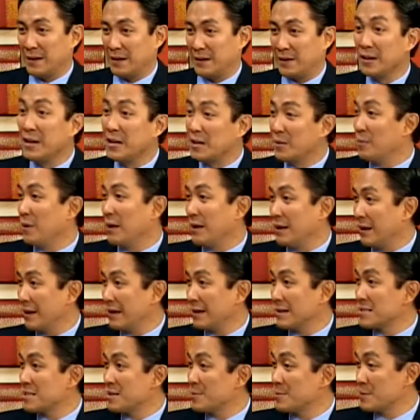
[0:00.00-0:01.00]
treatment,
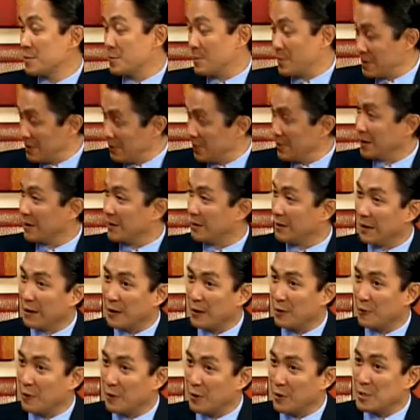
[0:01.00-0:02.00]
like a specific
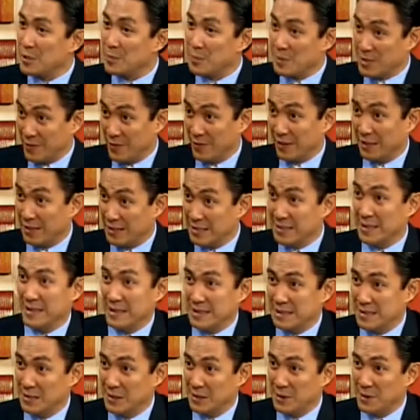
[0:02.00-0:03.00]
drug for a specific
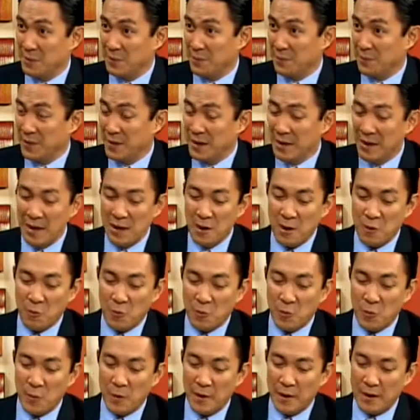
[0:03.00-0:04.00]
disease, no?
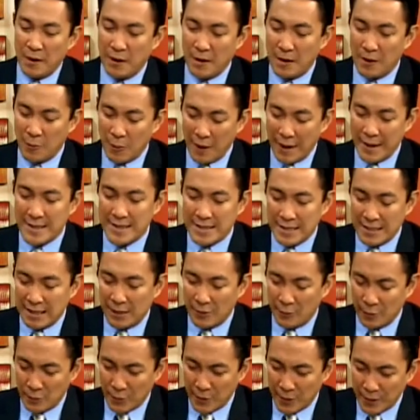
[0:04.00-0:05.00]
Why is it
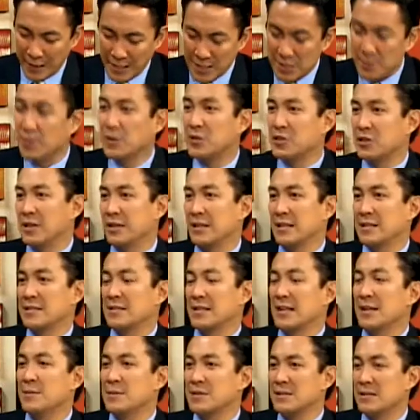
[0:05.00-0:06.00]
that with this machine, it
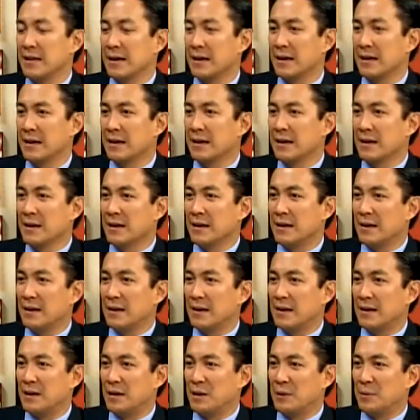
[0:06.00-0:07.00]
seems like
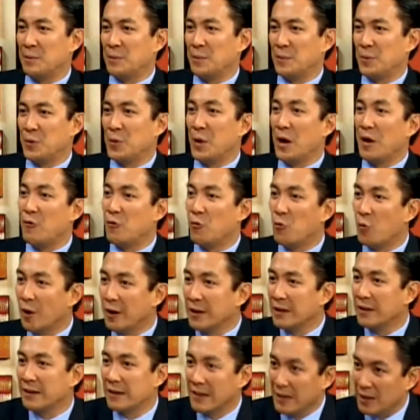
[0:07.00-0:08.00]
you have
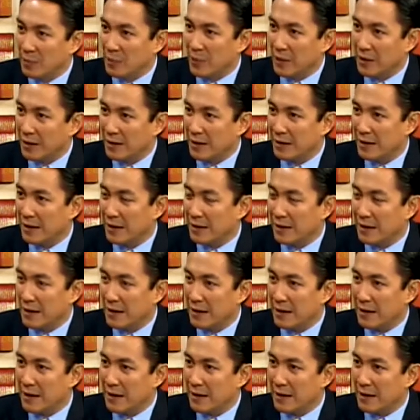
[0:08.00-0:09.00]
one treatment
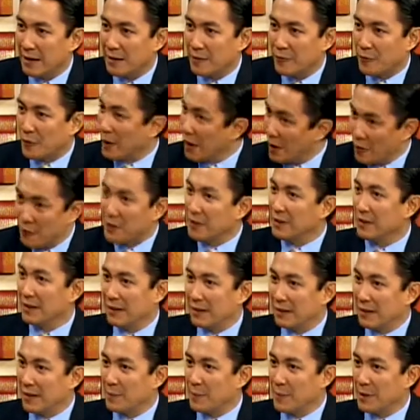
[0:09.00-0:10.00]
for everything?
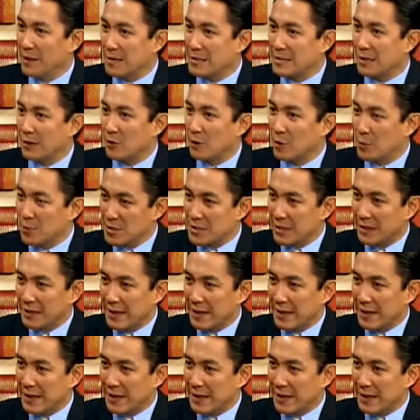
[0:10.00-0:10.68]
I mean, it's like almost a